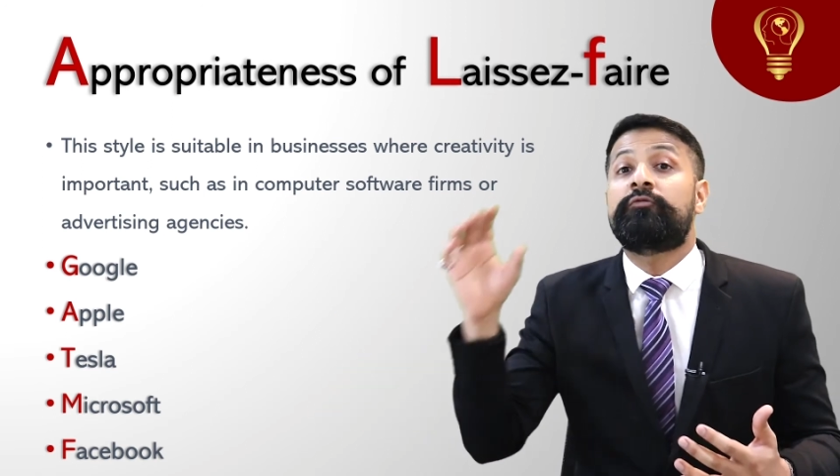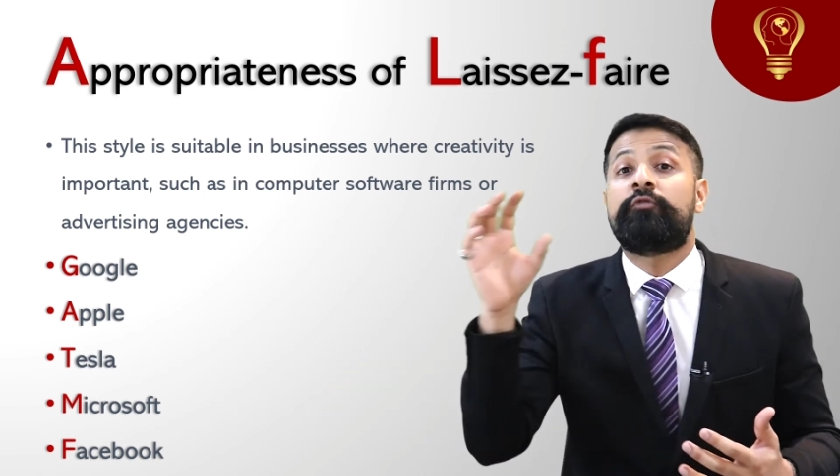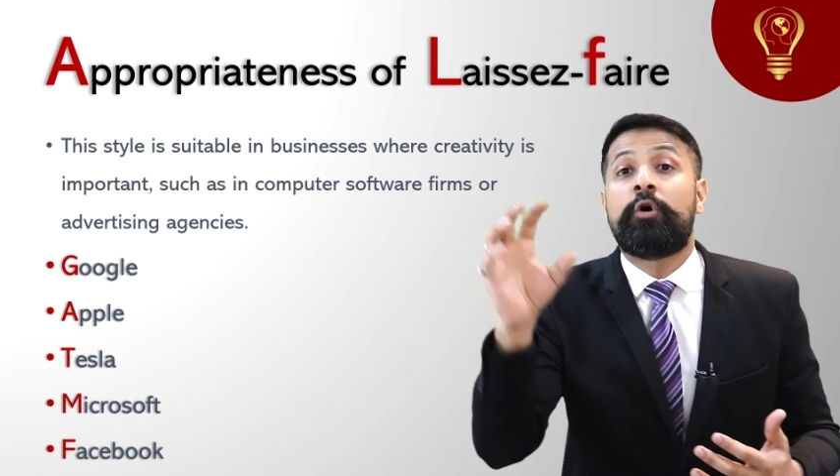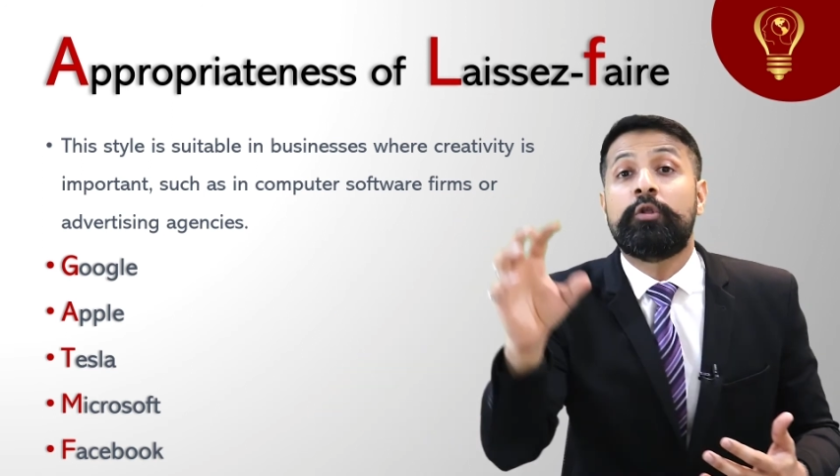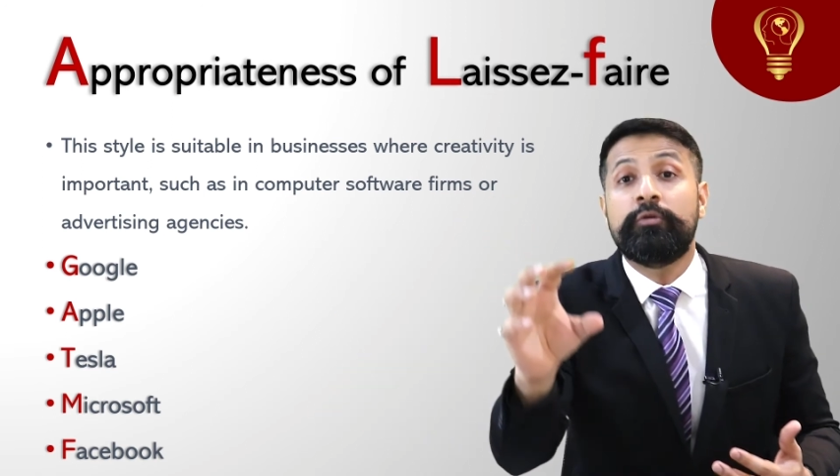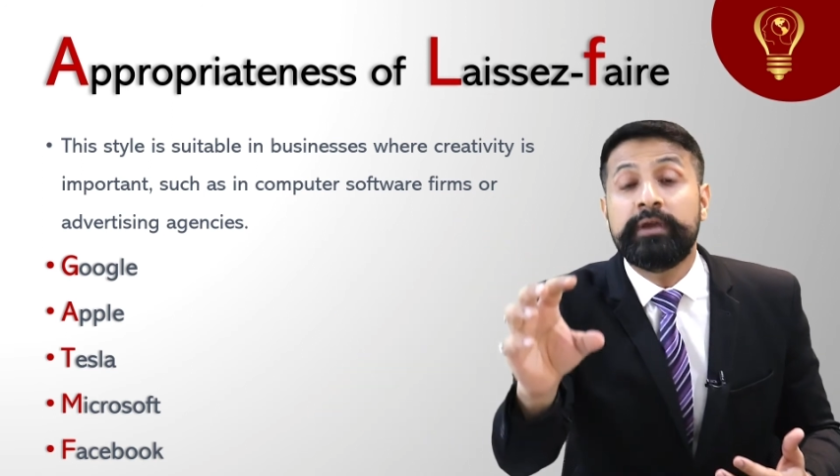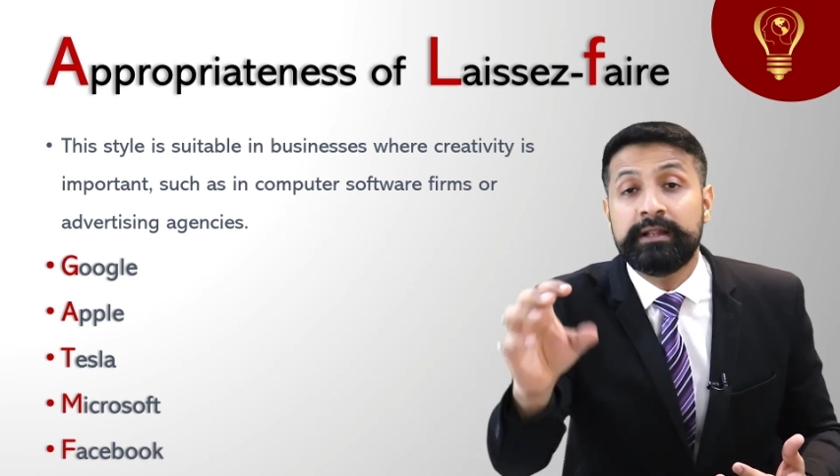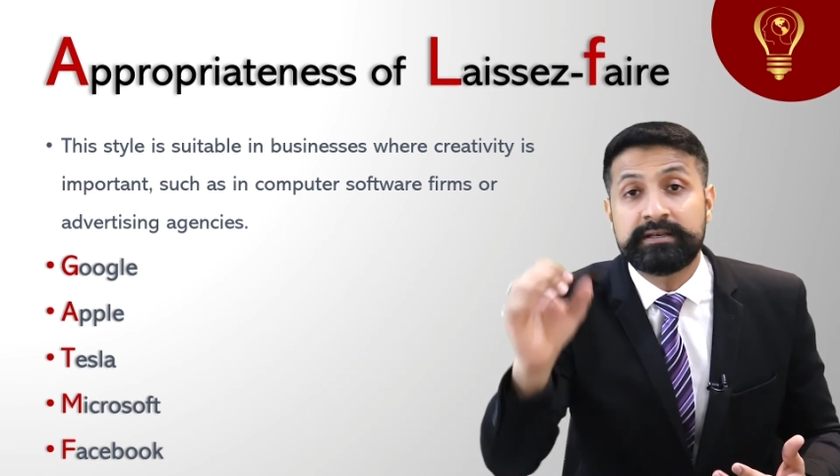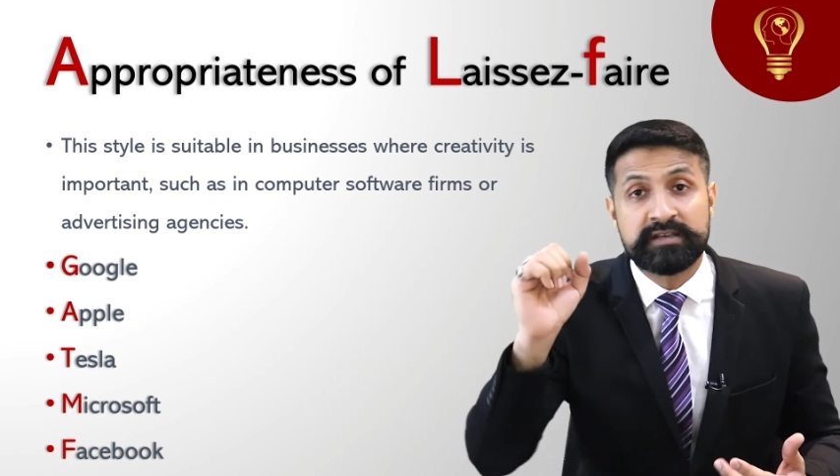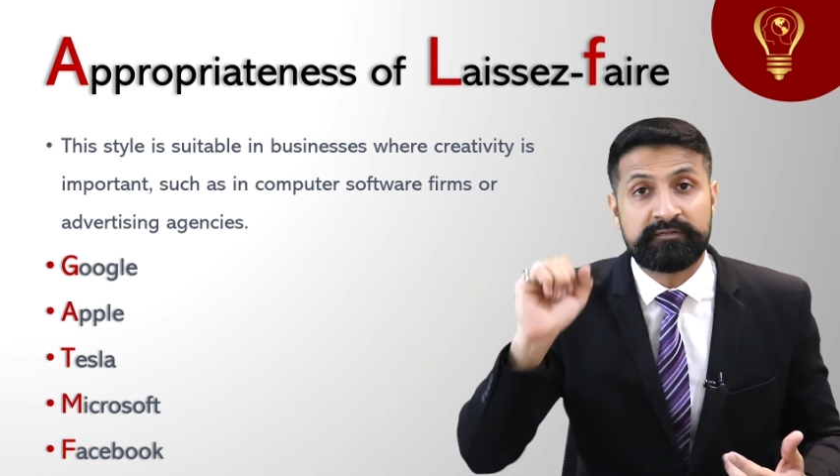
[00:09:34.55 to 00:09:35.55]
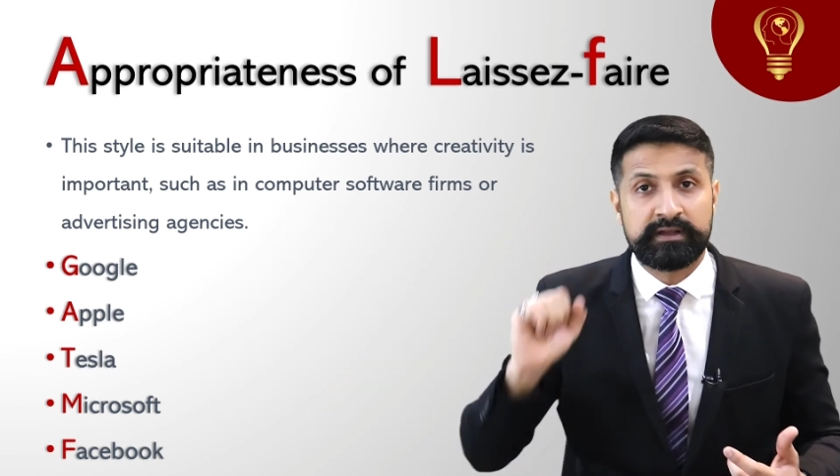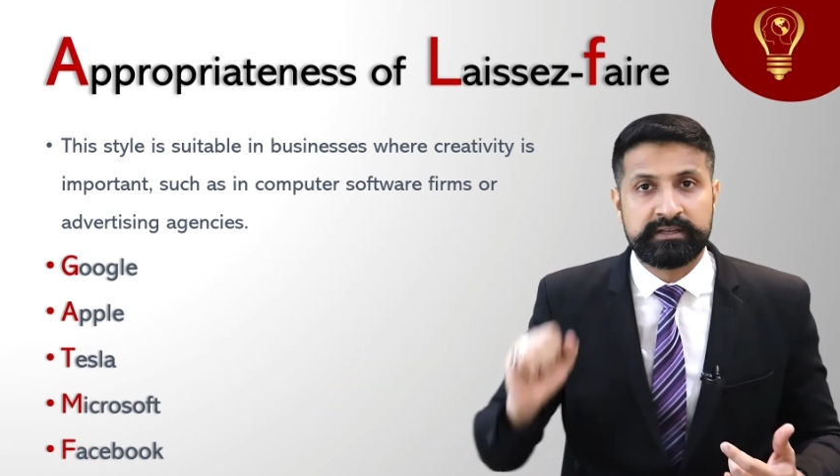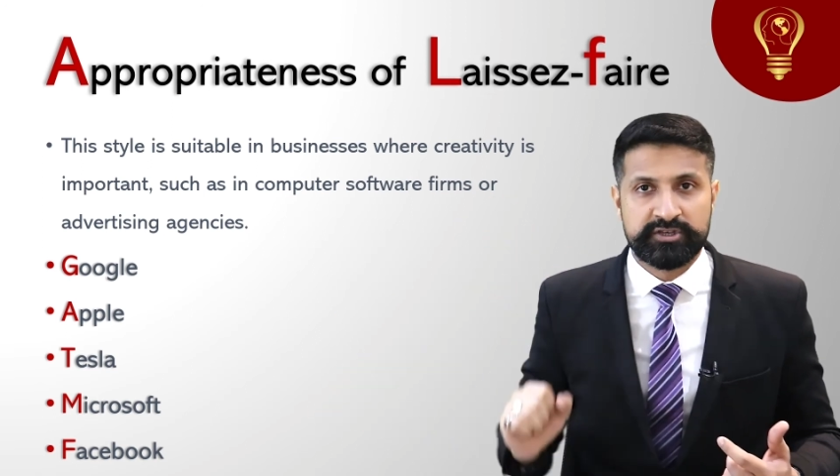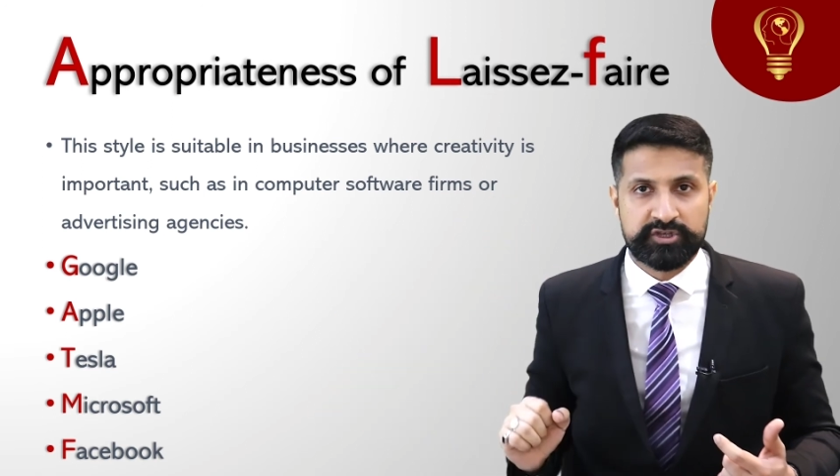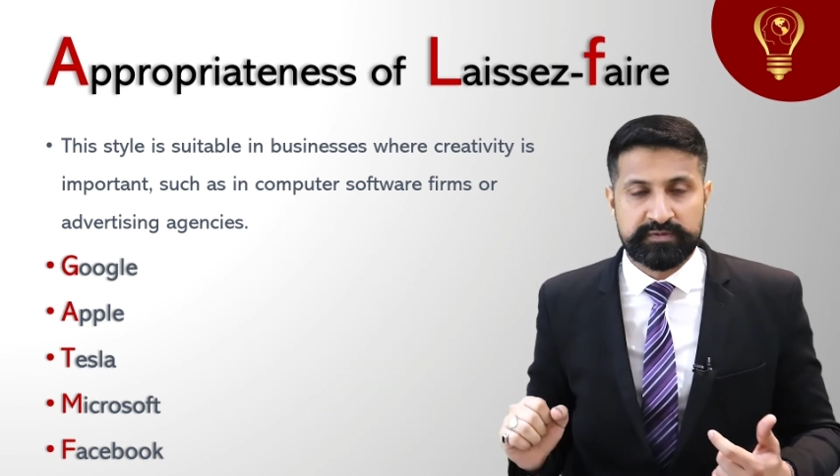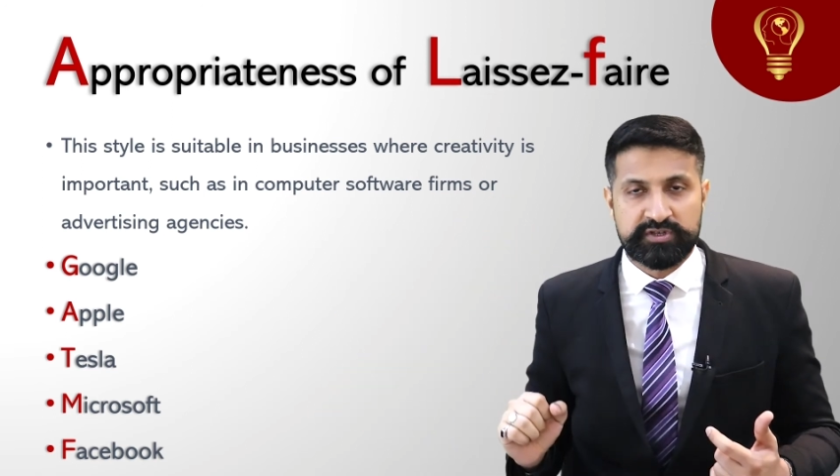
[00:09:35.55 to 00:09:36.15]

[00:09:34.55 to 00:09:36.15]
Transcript: following laissez-faire leadership